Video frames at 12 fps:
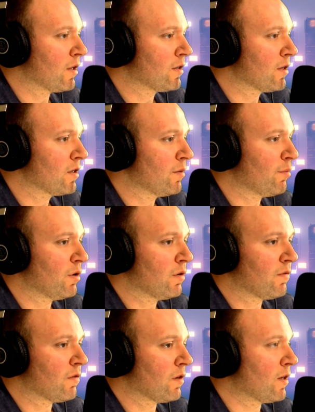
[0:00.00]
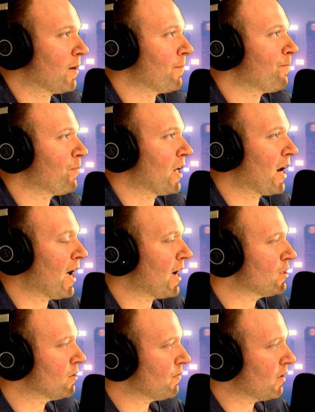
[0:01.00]
and it's such a beautiful thing. And
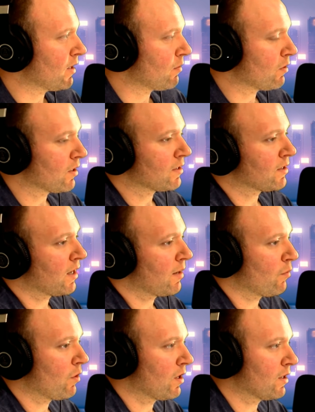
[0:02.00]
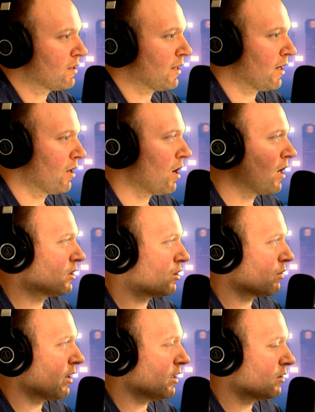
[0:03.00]
I just feel like we're in a time where it's like God's
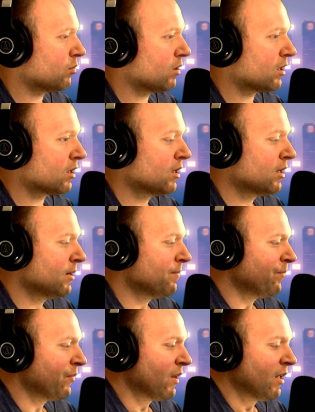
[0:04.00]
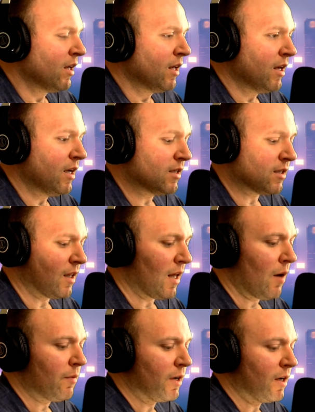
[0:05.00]
grace, where he's
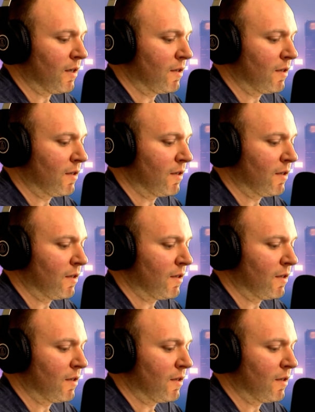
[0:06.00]
allowing